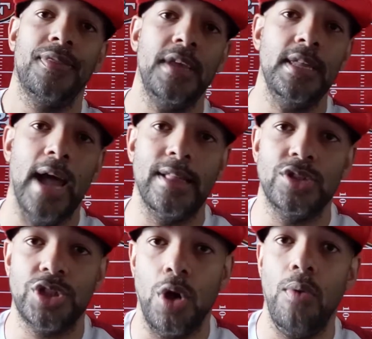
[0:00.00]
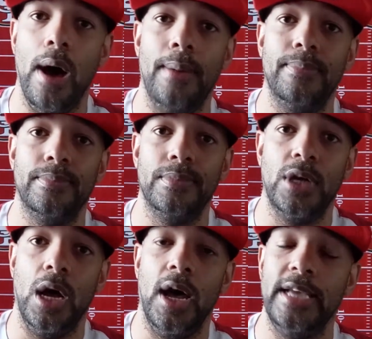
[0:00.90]
think Niners show up
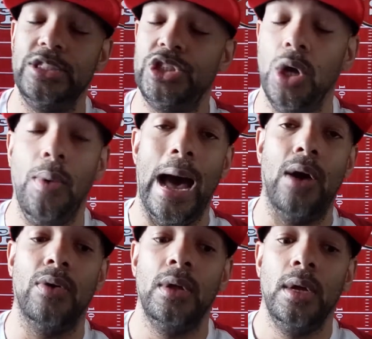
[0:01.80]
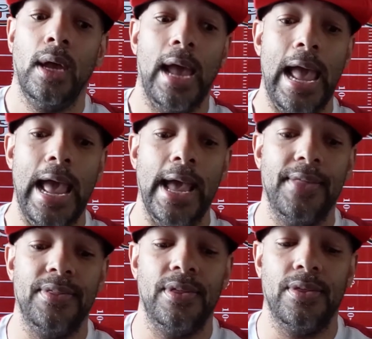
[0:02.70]
and show out.
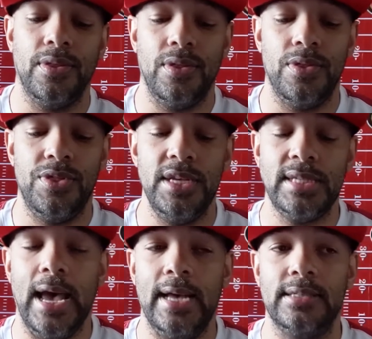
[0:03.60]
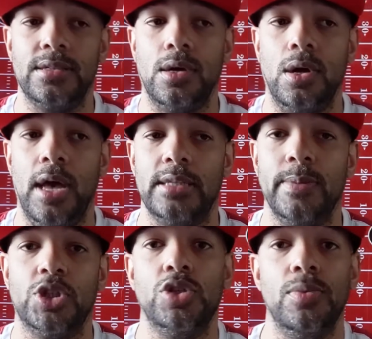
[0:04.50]
And this has as
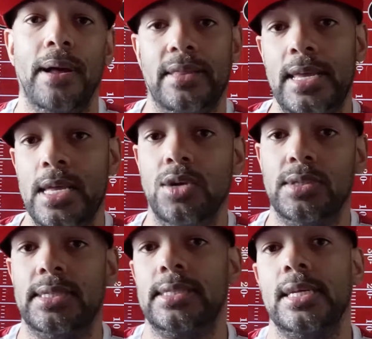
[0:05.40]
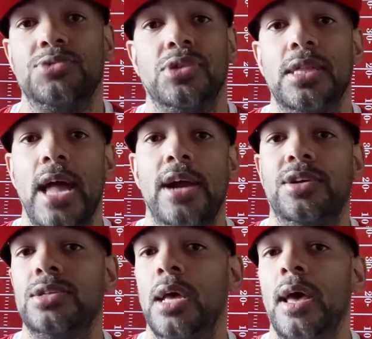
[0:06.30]
much to do about the Eagles as it does with the
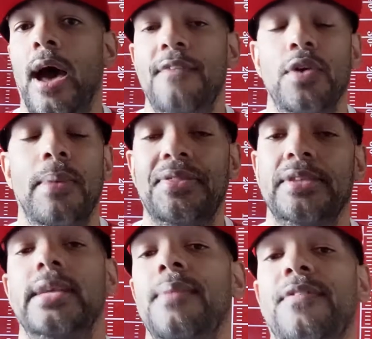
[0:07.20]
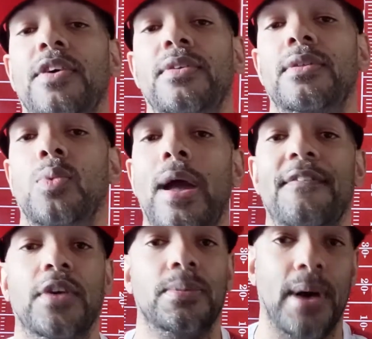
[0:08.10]
Niners. I feel about this game felt the way I
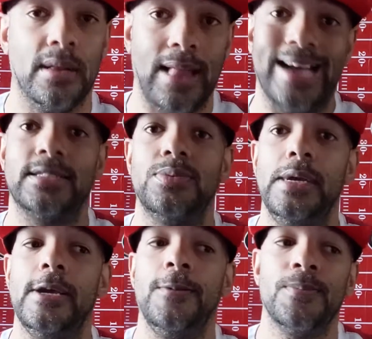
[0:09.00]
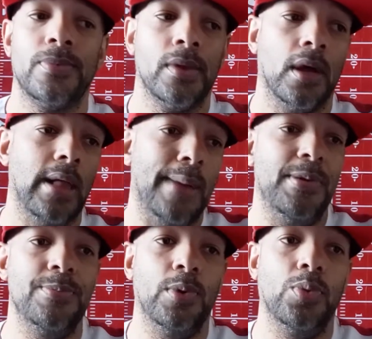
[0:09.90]
felt about last week. A lot of
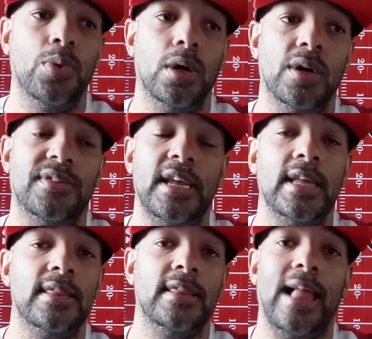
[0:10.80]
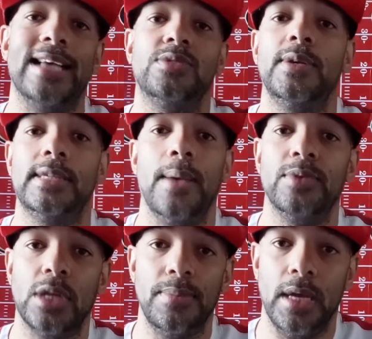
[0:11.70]
people were thinking last week's game
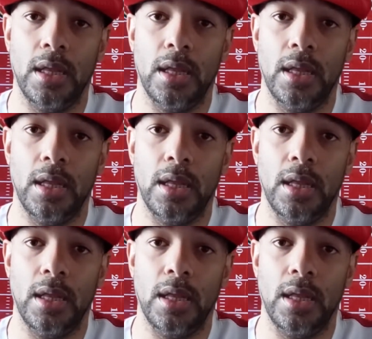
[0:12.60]
was going to be